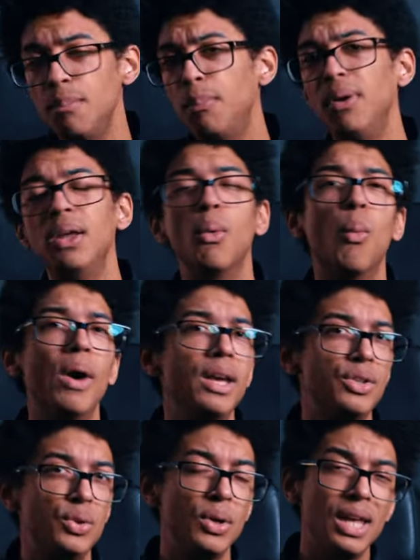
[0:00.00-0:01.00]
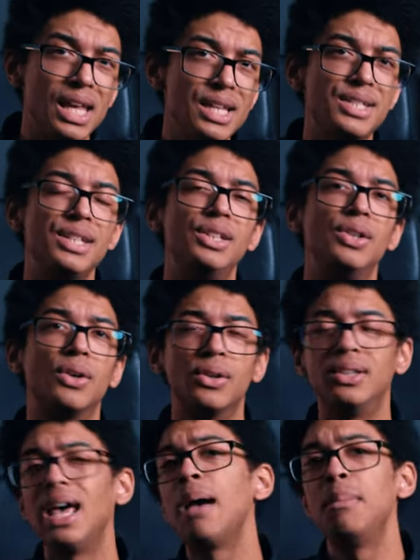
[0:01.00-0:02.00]
simply way too easy to
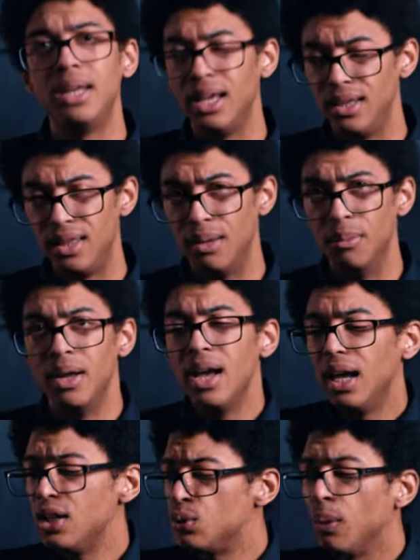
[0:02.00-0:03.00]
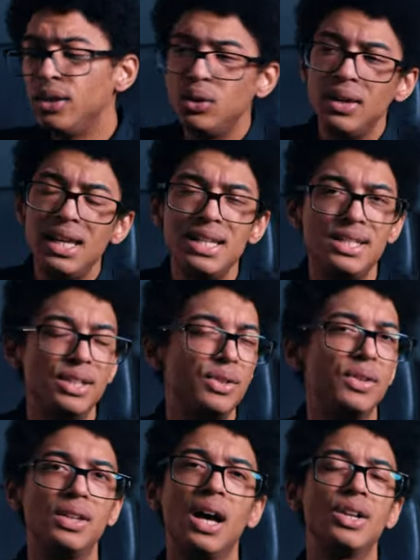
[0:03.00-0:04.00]
contaminate them. It's way too easy
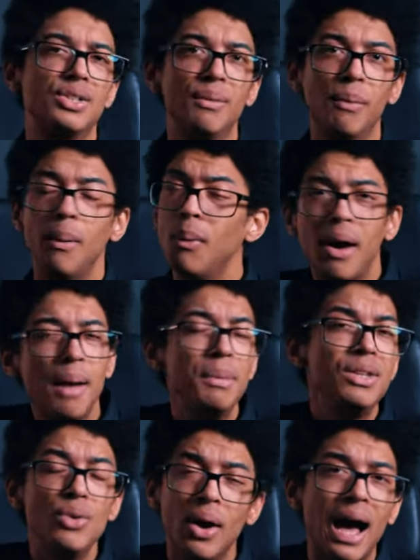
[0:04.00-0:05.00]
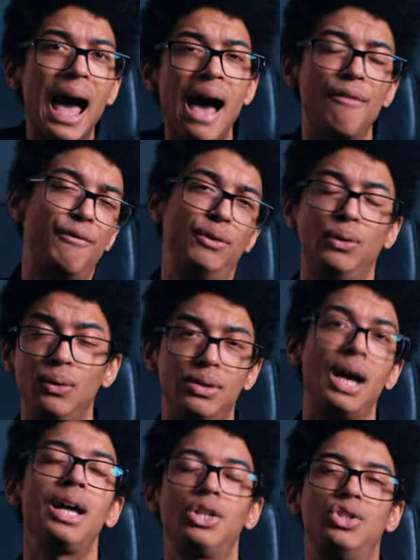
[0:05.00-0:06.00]
to touch, you have to
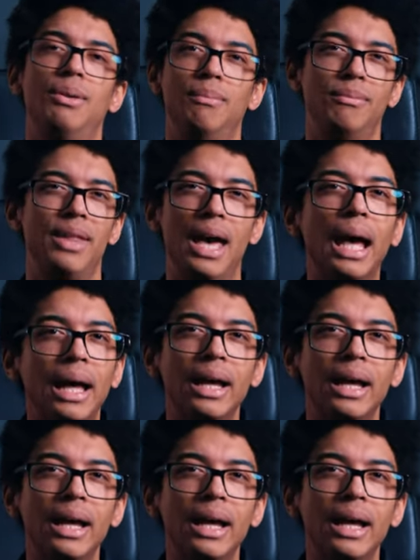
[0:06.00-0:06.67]
touch them there.